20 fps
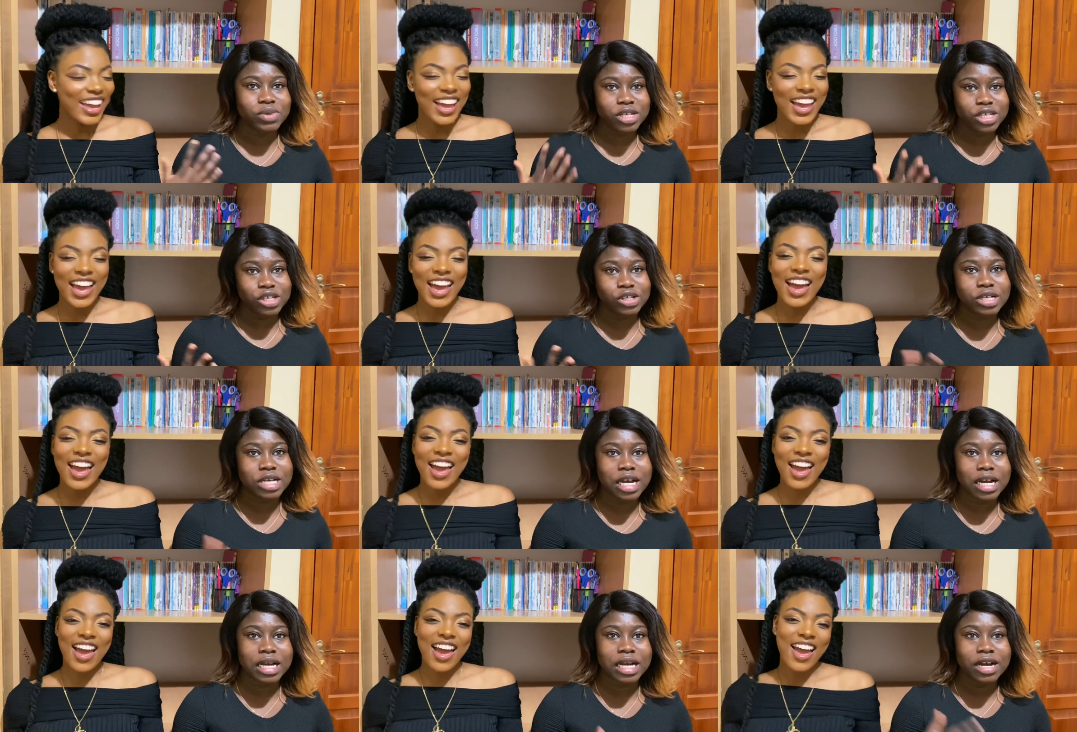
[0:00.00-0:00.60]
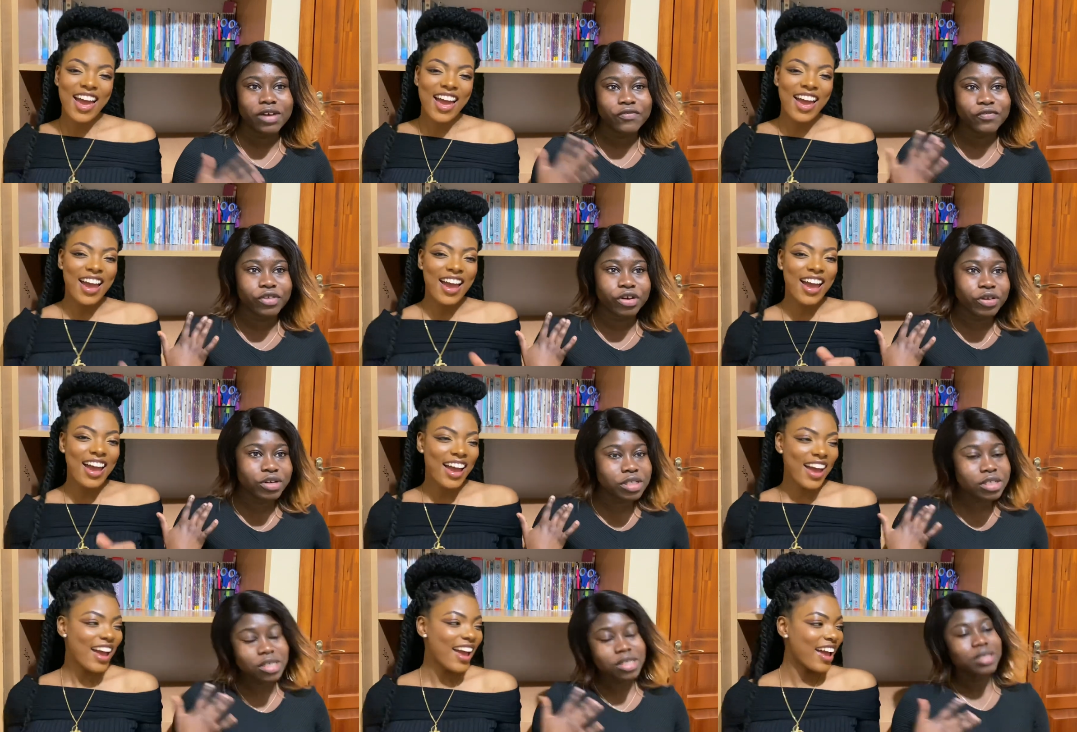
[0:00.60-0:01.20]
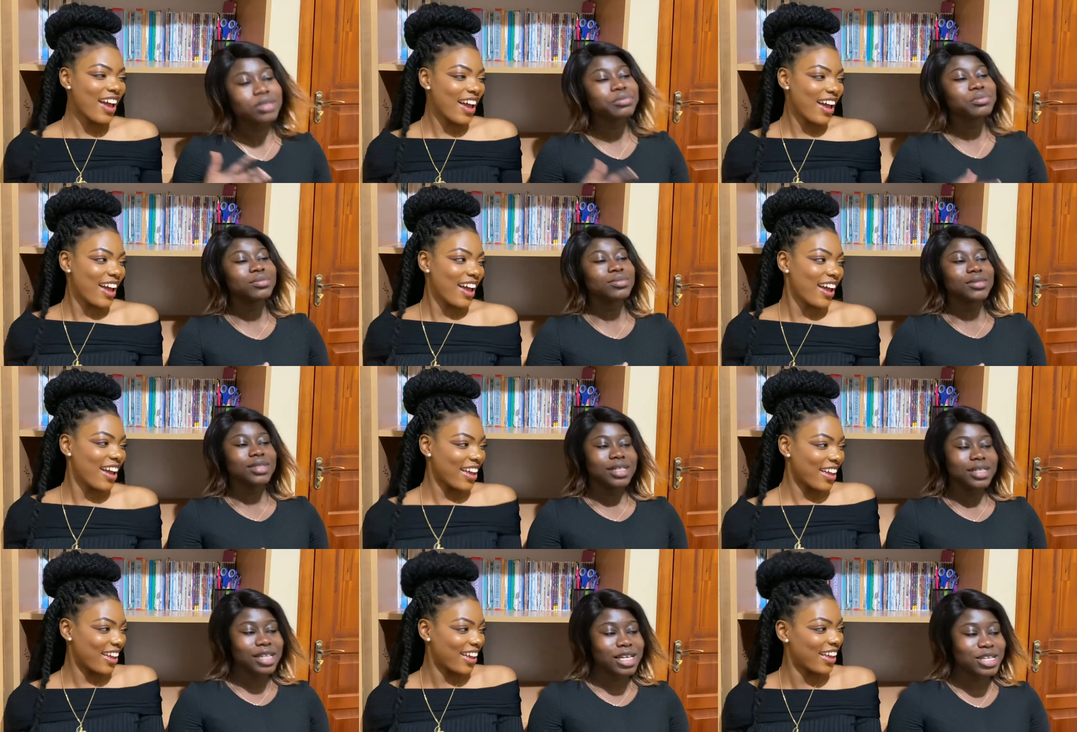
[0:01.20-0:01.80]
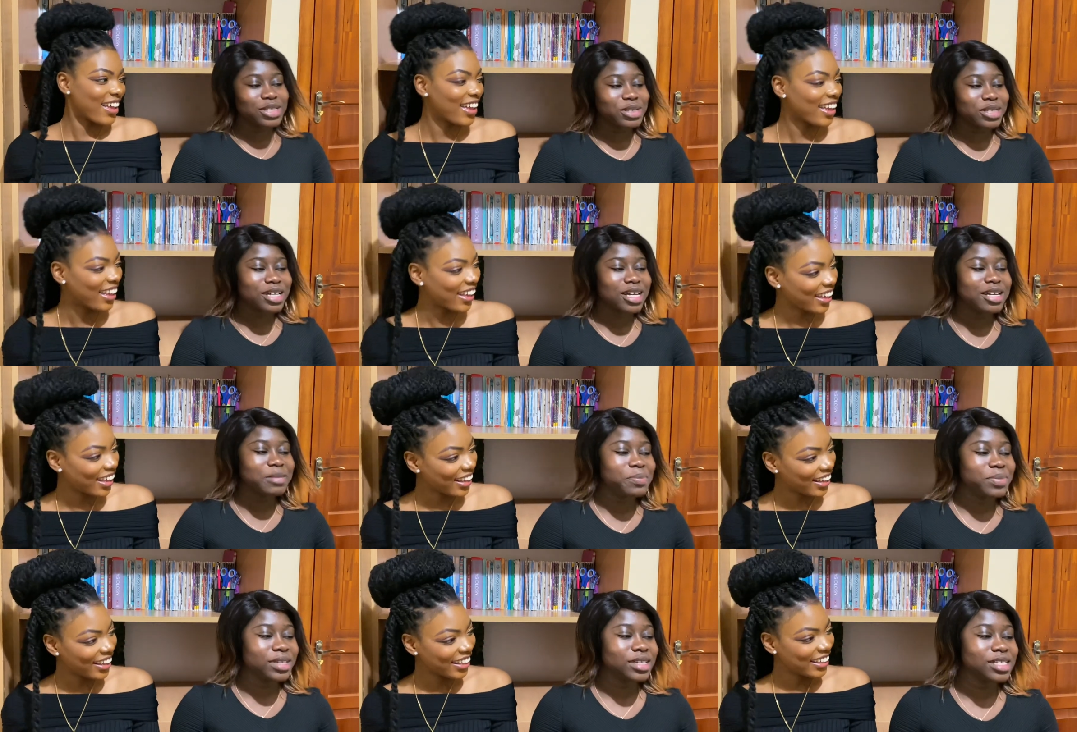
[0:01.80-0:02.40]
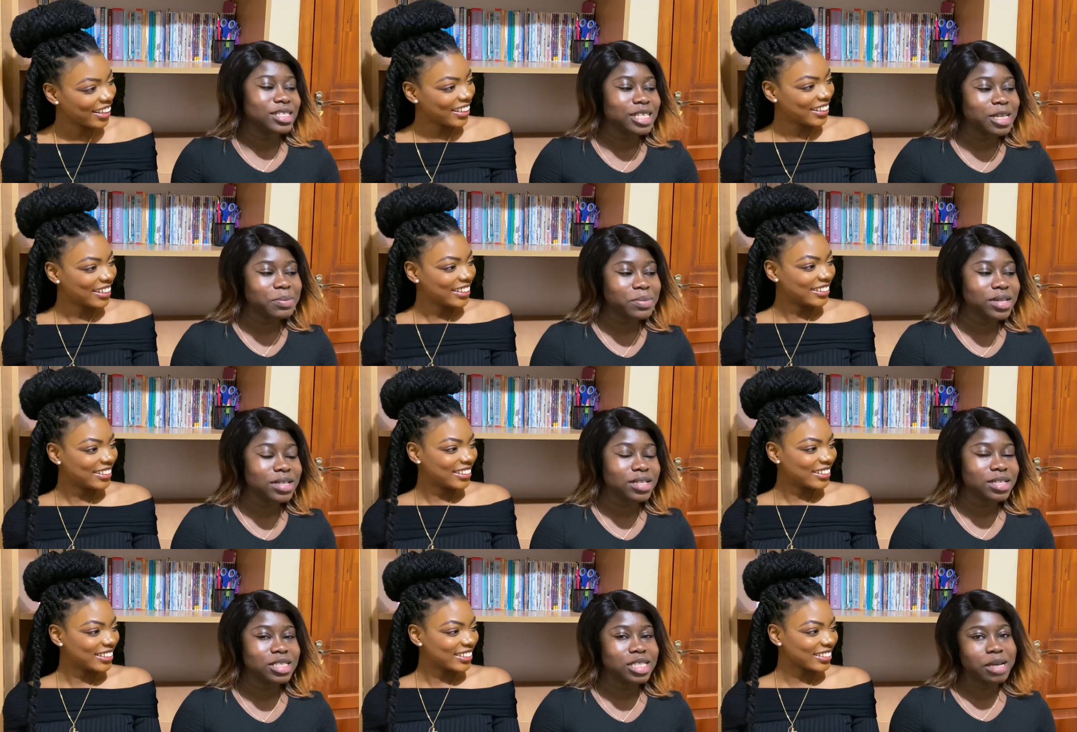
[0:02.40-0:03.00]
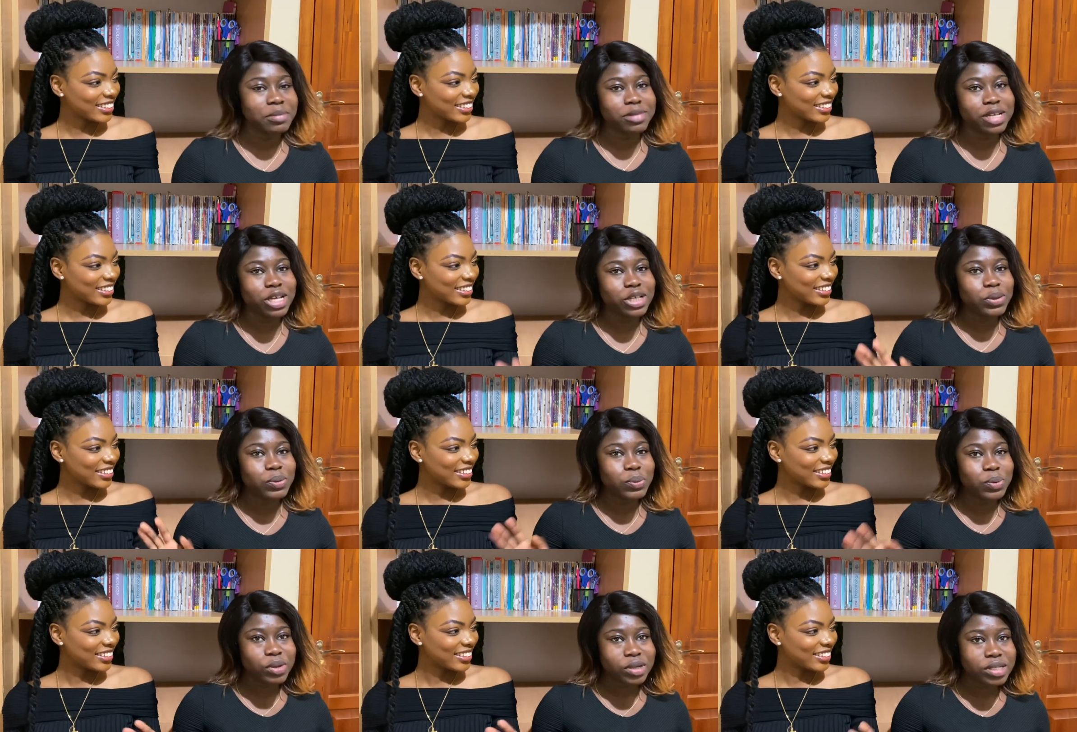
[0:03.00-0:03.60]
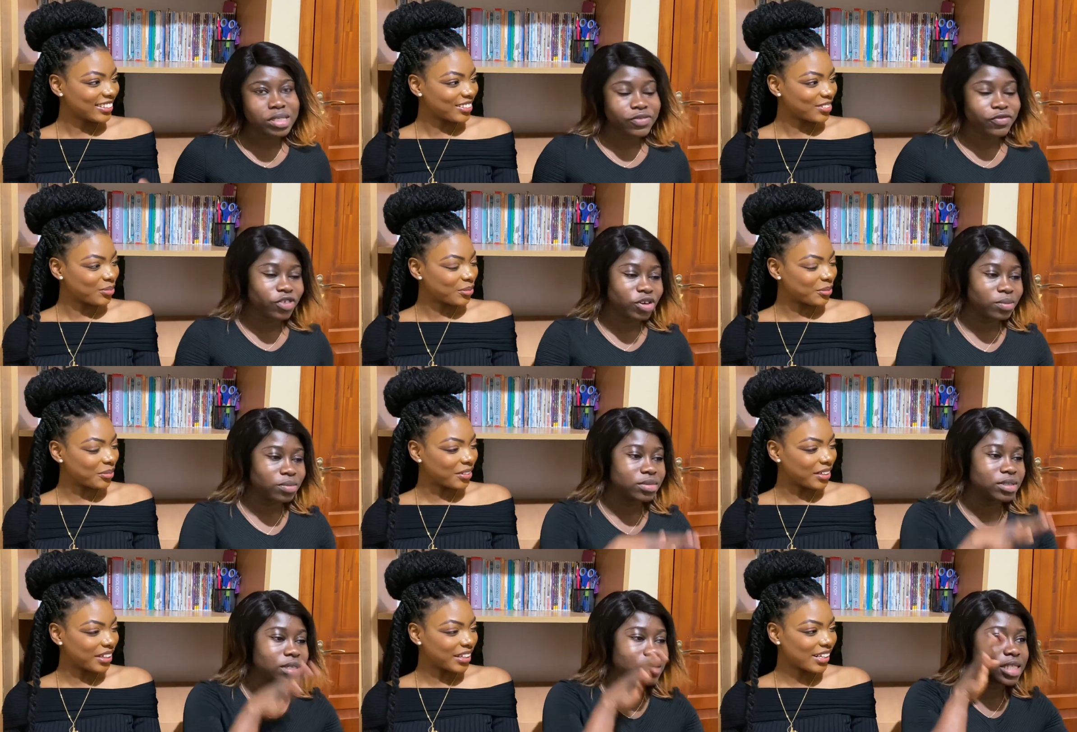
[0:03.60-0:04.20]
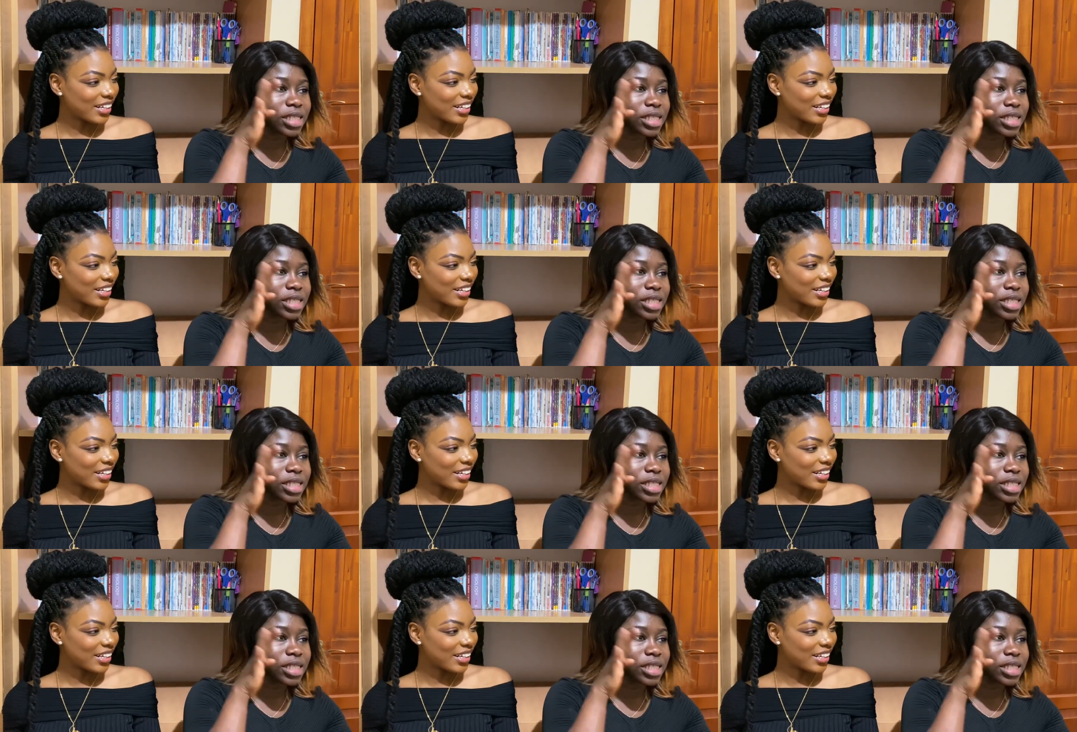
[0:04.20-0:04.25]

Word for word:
Speaker 1: You hey. can come for it. Yes, you can pick it up anytime that you want from Whoa. this